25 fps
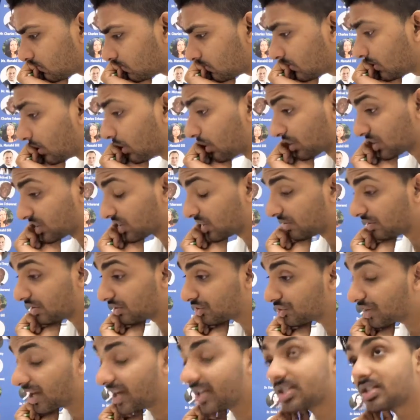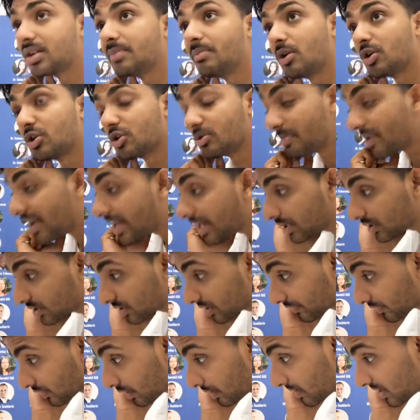Or try some other means
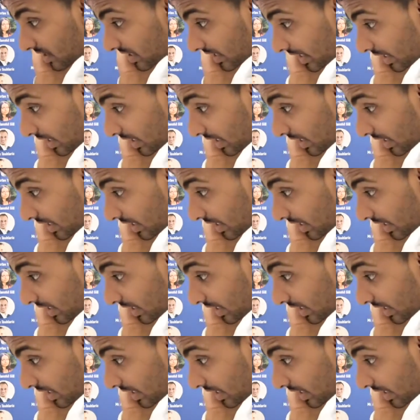of communication.